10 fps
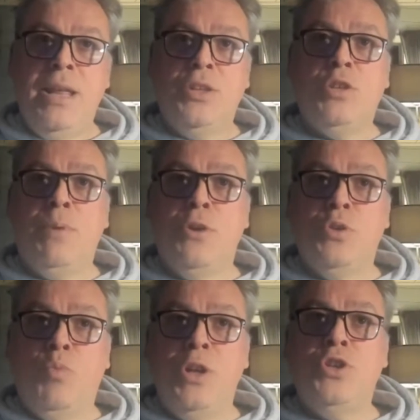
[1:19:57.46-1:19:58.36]
supposed
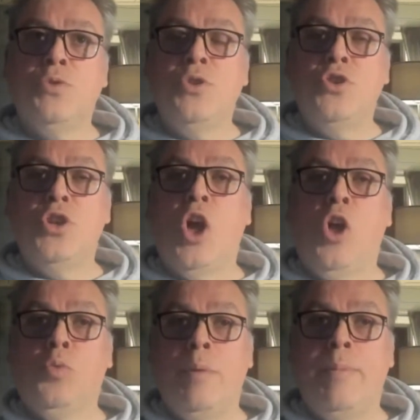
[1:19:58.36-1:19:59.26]
witches were usually
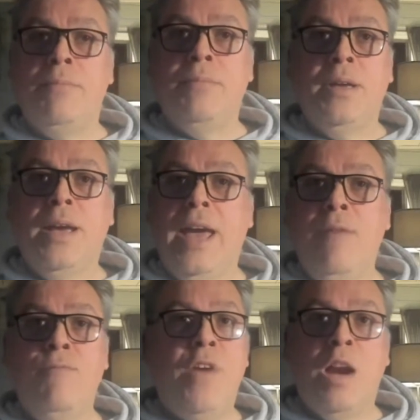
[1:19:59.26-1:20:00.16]
old women,
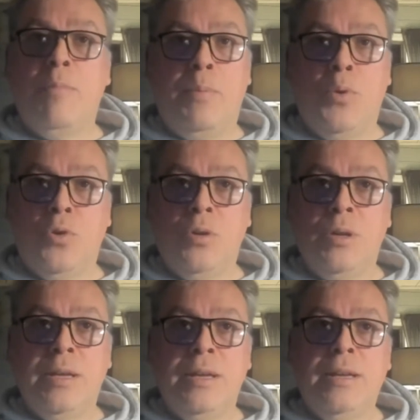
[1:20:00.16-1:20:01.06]
invariably poor,
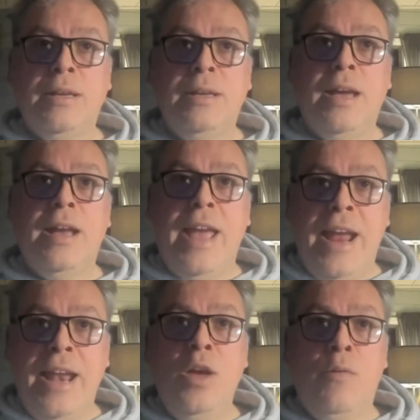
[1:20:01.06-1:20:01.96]
and
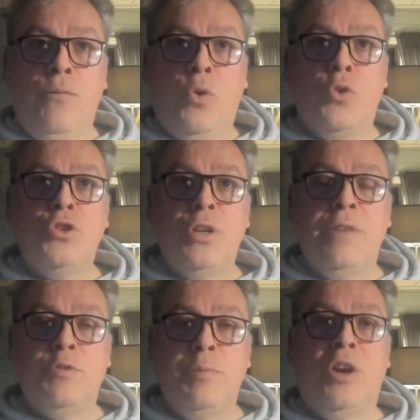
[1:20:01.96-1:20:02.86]
any unfortunate enough
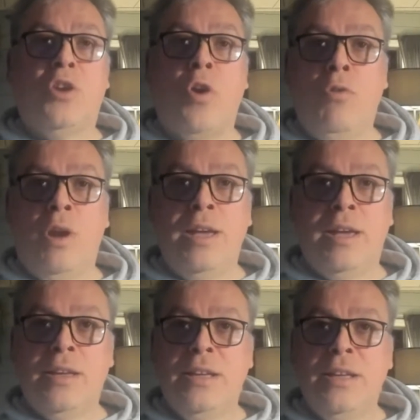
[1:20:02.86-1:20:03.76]
to be crone-like,
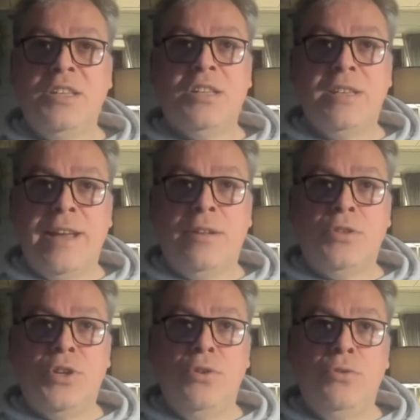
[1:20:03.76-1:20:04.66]

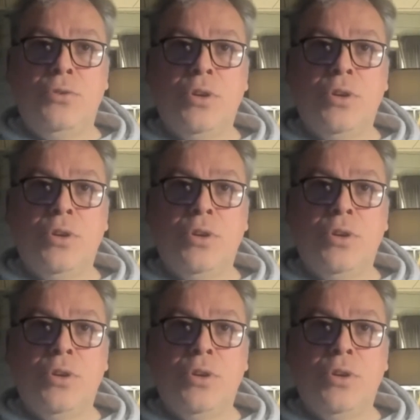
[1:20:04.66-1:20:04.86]
snaggle-toothed,